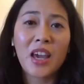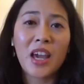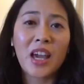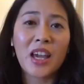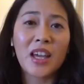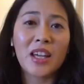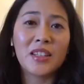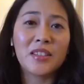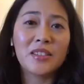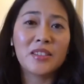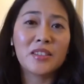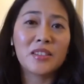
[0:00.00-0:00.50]

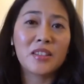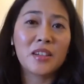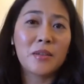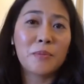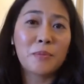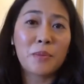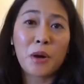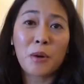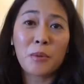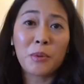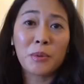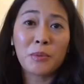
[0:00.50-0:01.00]
and
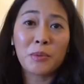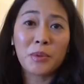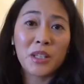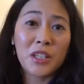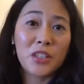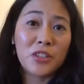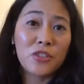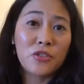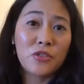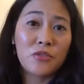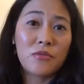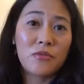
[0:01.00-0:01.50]

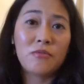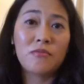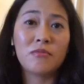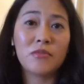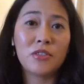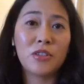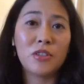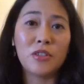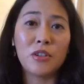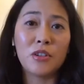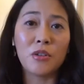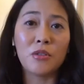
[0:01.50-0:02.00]
probably,
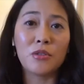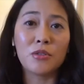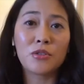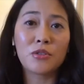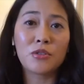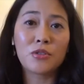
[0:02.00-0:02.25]
you know,